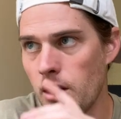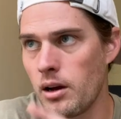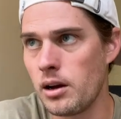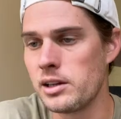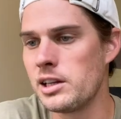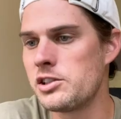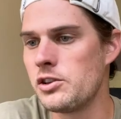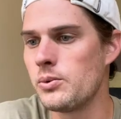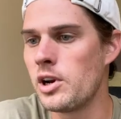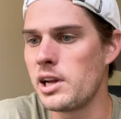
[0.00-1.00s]
Unless
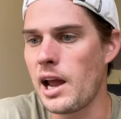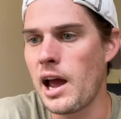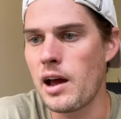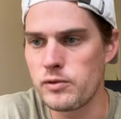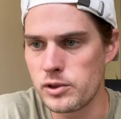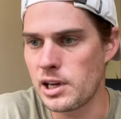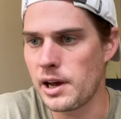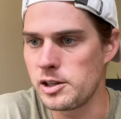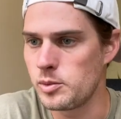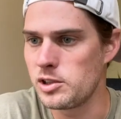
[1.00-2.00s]
you're running
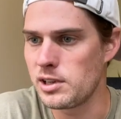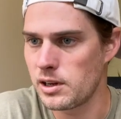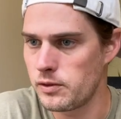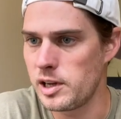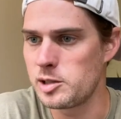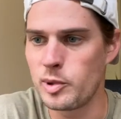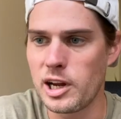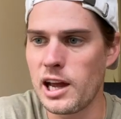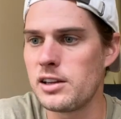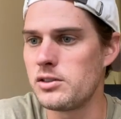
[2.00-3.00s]
advertisements like
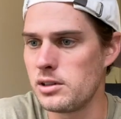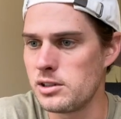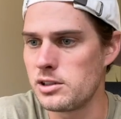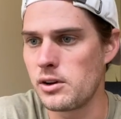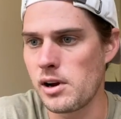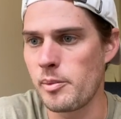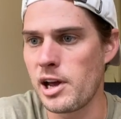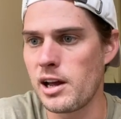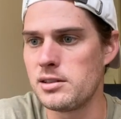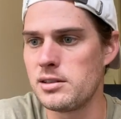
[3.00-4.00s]
Facebook ads or Instagram
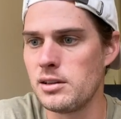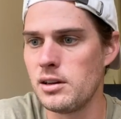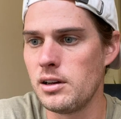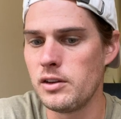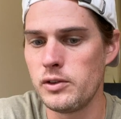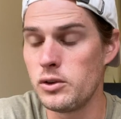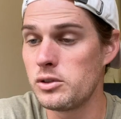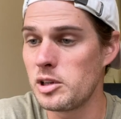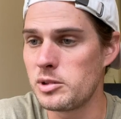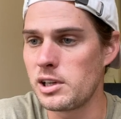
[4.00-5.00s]
ads. If you do
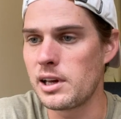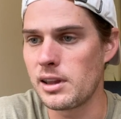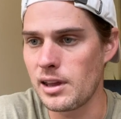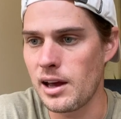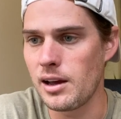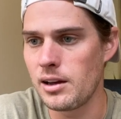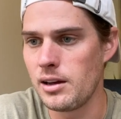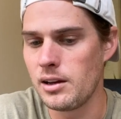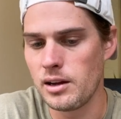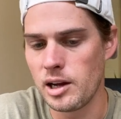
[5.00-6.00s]
something like that,
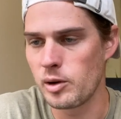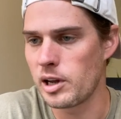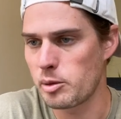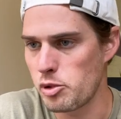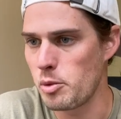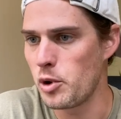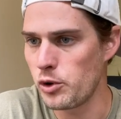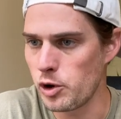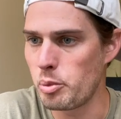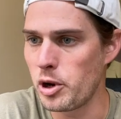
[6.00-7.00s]
or like
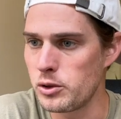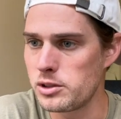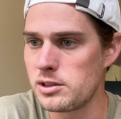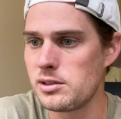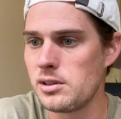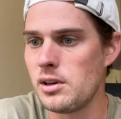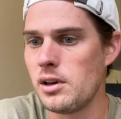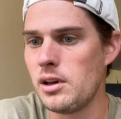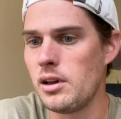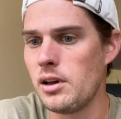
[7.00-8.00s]
promote your posts,
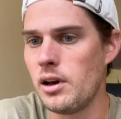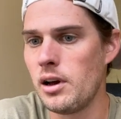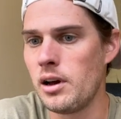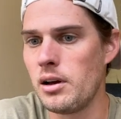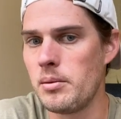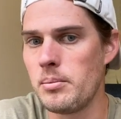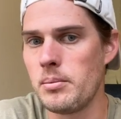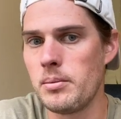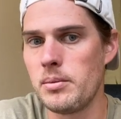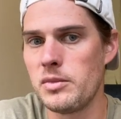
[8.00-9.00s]

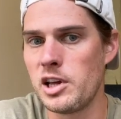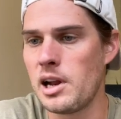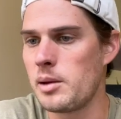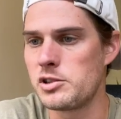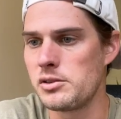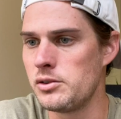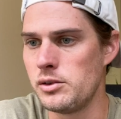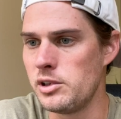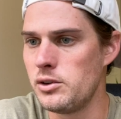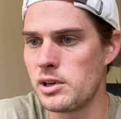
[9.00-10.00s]
then
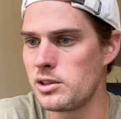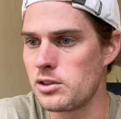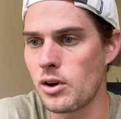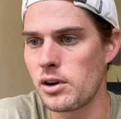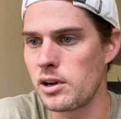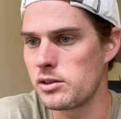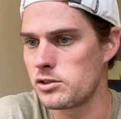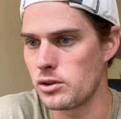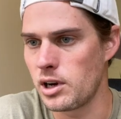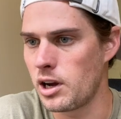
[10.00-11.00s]
absolutely you can target
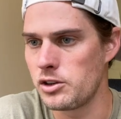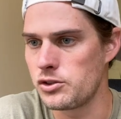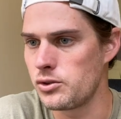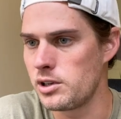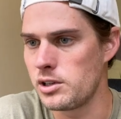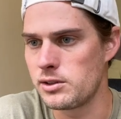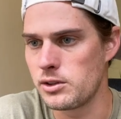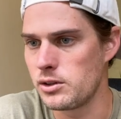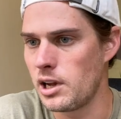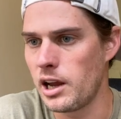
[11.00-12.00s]
certain countries,
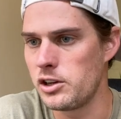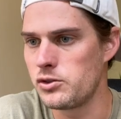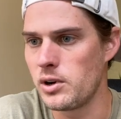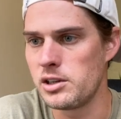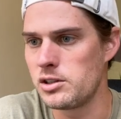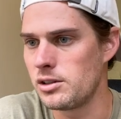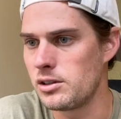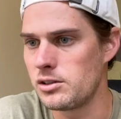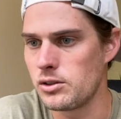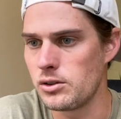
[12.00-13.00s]
certain age
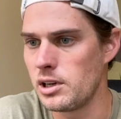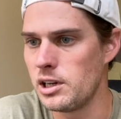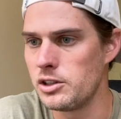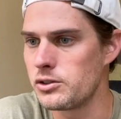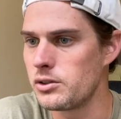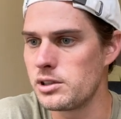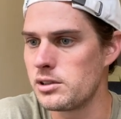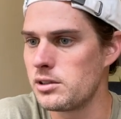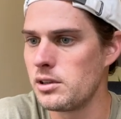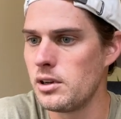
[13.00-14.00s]
ranges, certain
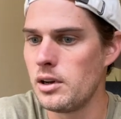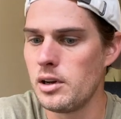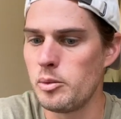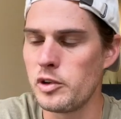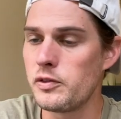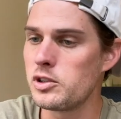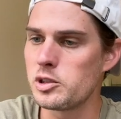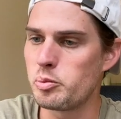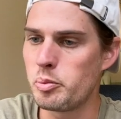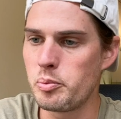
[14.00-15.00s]
interests. But if you're just